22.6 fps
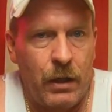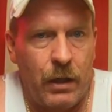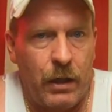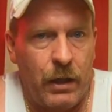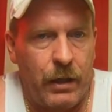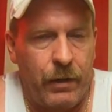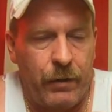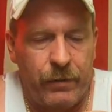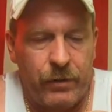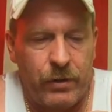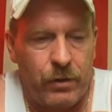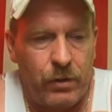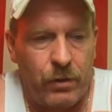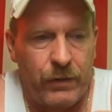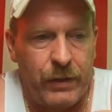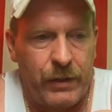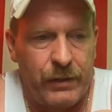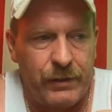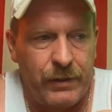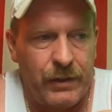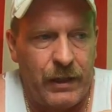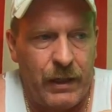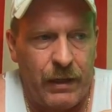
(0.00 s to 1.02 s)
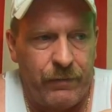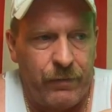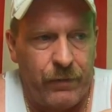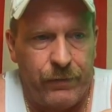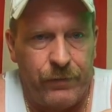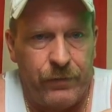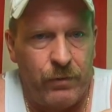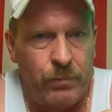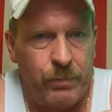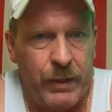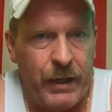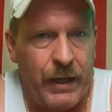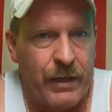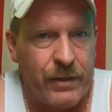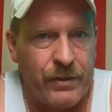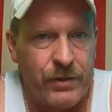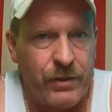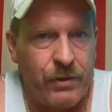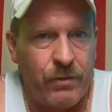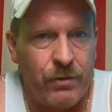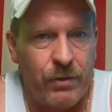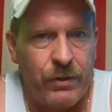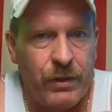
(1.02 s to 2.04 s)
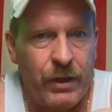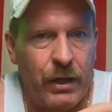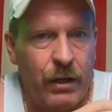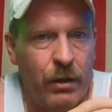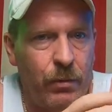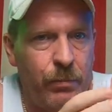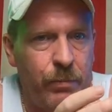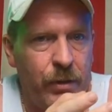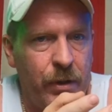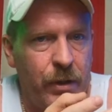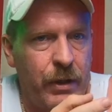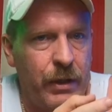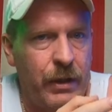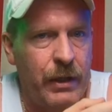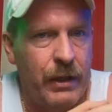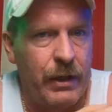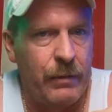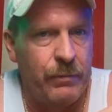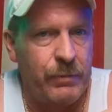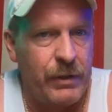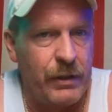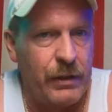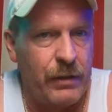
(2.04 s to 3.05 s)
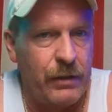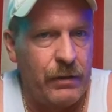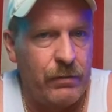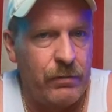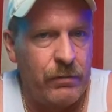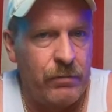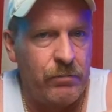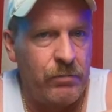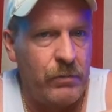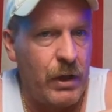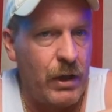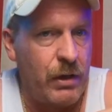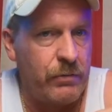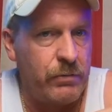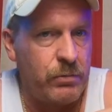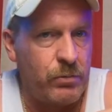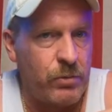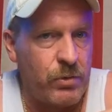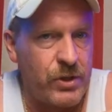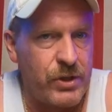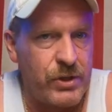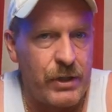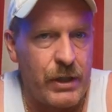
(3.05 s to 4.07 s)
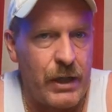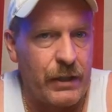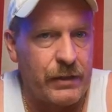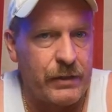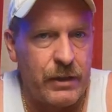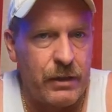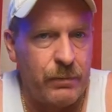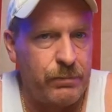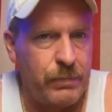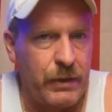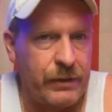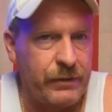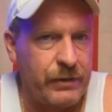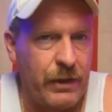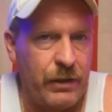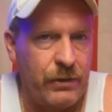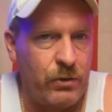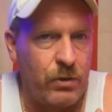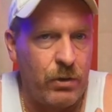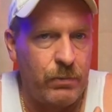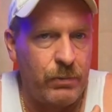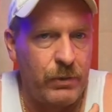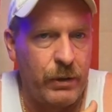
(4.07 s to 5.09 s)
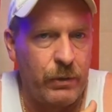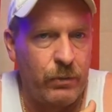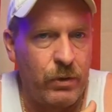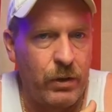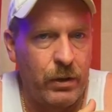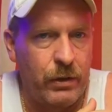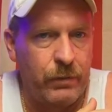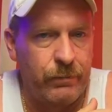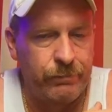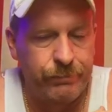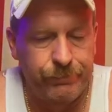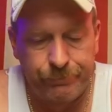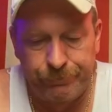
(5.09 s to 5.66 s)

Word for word: Uh, you know, they did have a few packs here and there, but I mean, none of them were stocked up like they normally were.